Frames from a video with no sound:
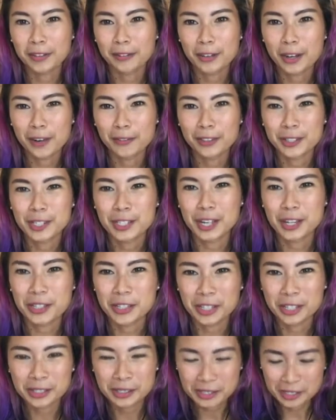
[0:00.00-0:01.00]
of
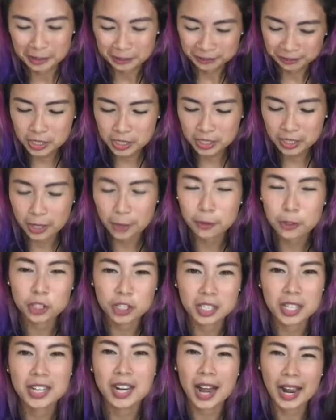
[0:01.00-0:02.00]
conversations. It was
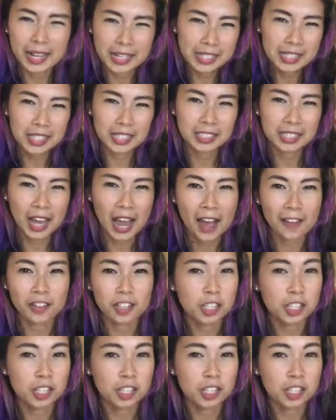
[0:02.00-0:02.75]
just a nice thing to have.